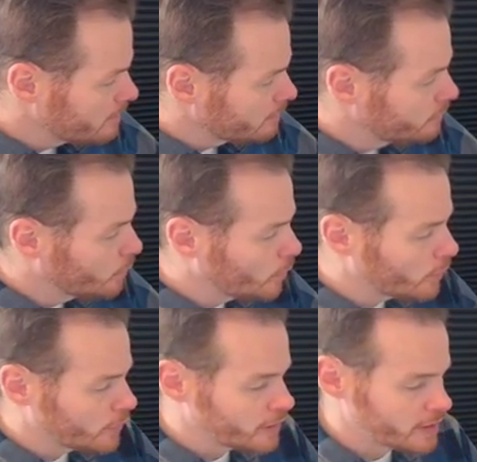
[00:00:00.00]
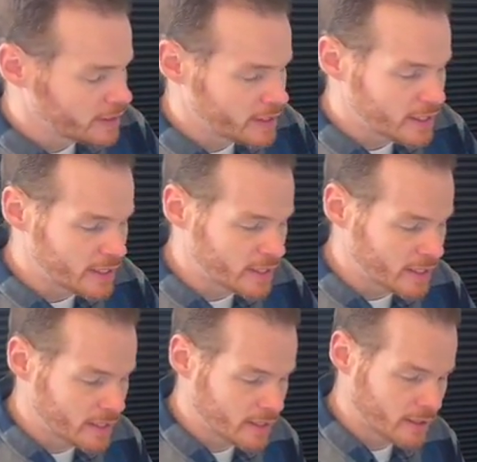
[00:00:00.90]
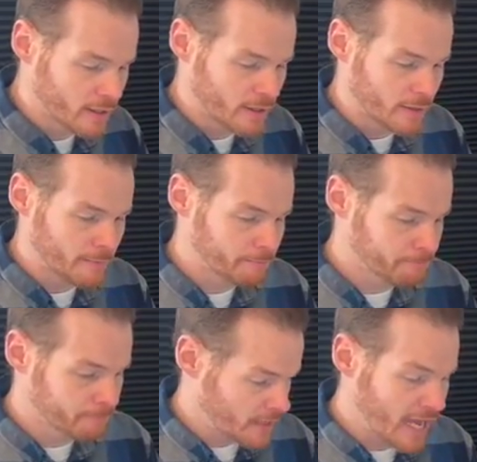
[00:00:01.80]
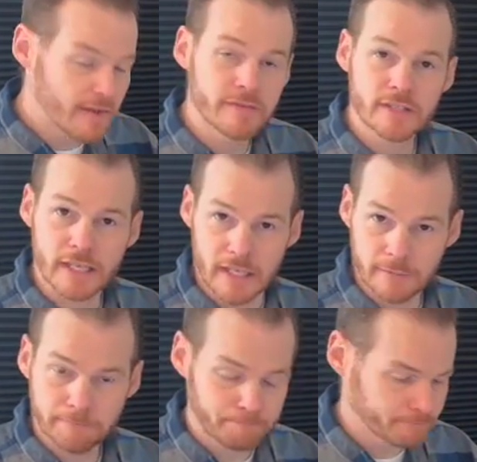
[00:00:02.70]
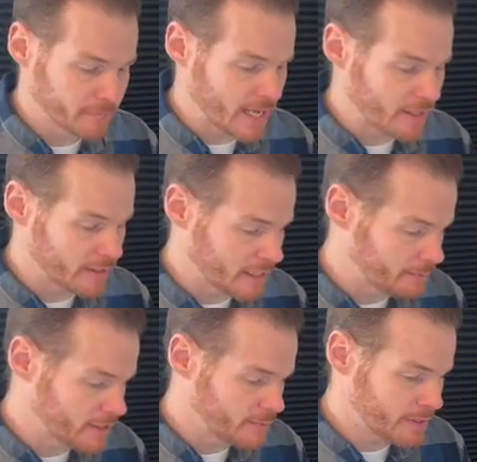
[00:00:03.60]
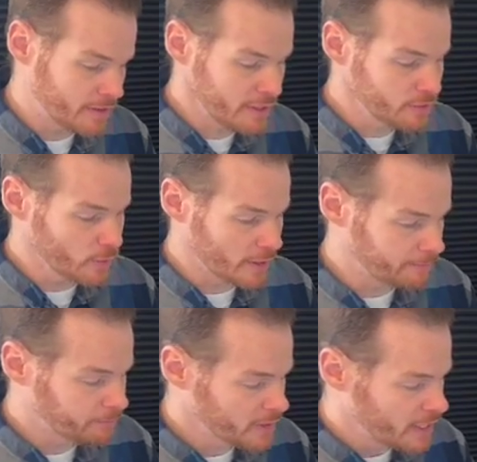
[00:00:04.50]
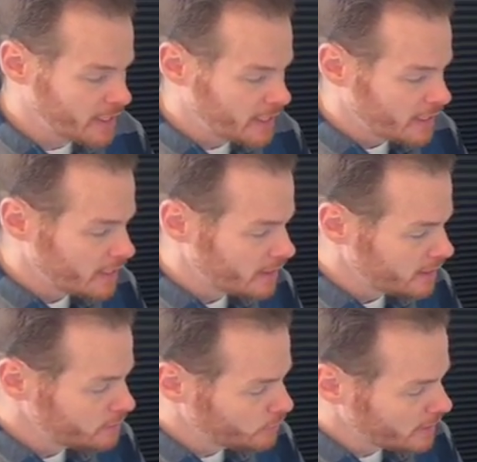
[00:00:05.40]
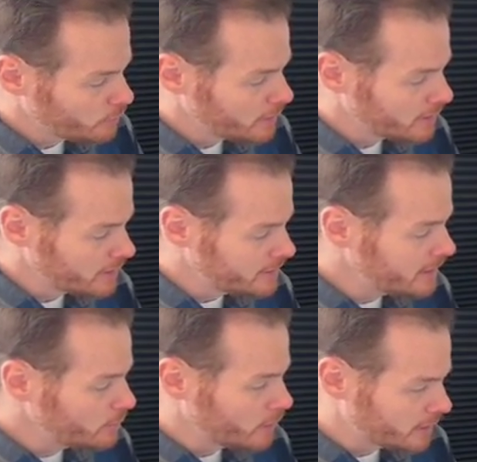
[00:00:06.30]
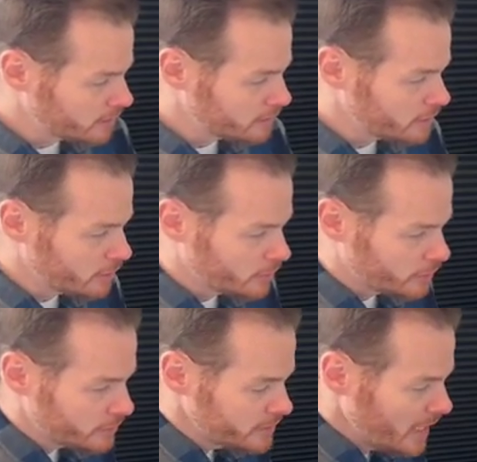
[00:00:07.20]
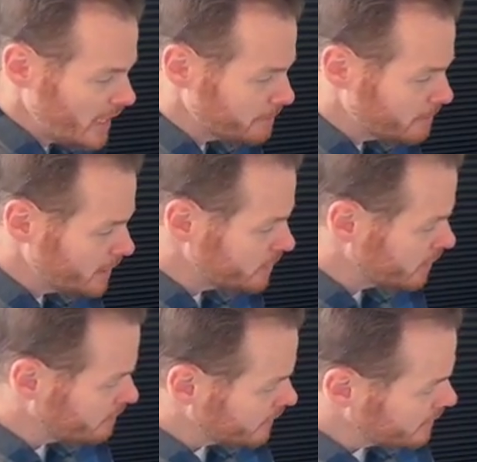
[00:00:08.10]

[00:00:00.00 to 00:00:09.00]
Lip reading: for the calfskin Allen Edmonds, but this one is when I went a D width. So there's not much of a